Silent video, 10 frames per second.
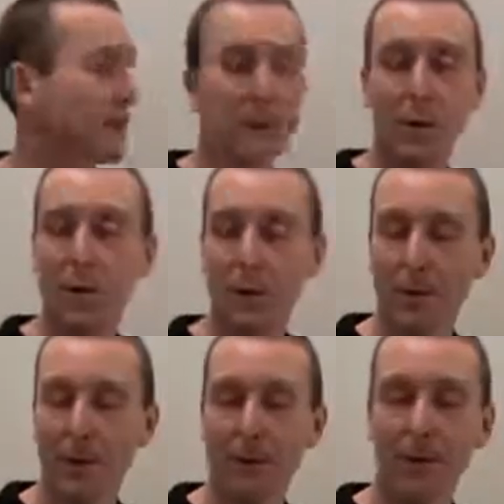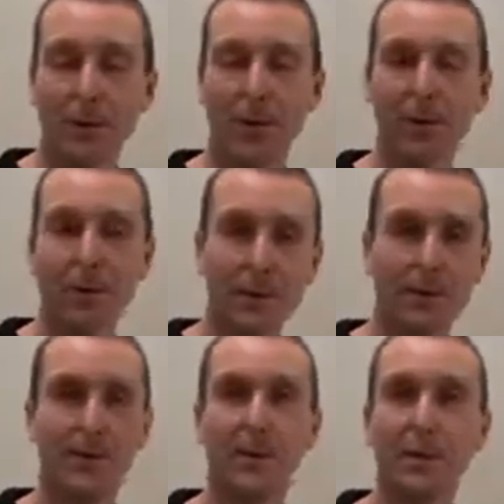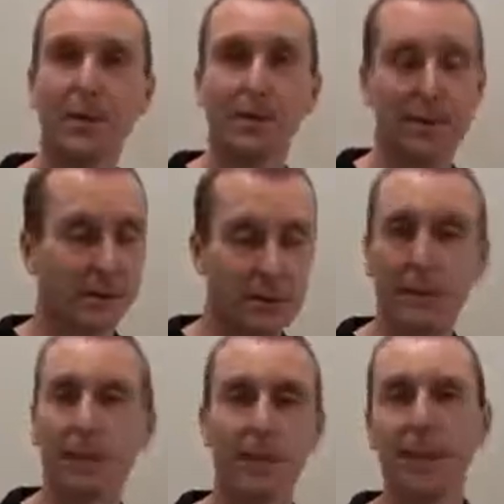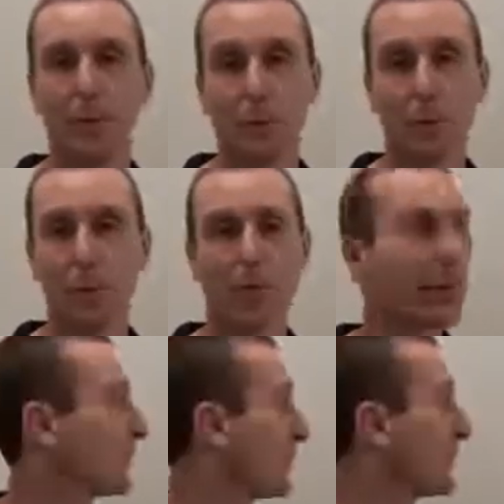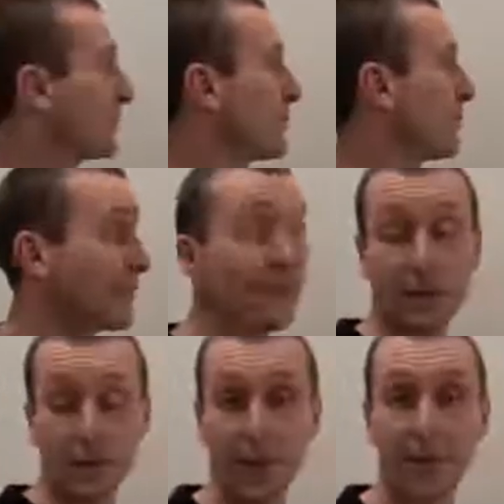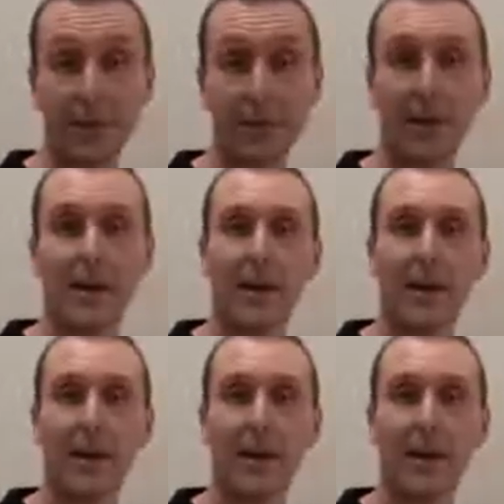So that would tell us that this film is certainly adhering well enough to this particular paint